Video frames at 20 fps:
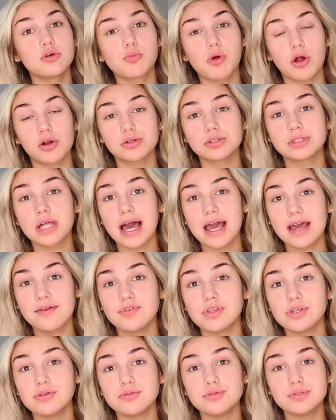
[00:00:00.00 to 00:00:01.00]
product that I have
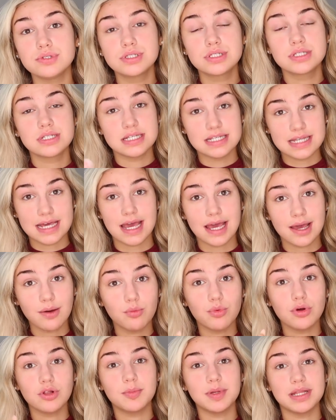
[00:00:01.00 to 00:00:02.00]
used today
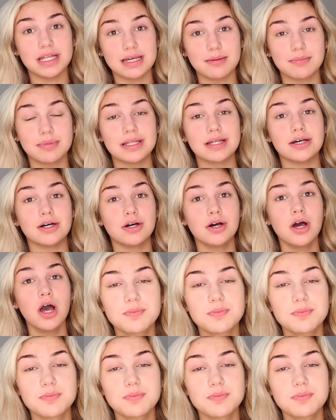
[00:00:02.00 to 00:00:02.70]
will be linked below.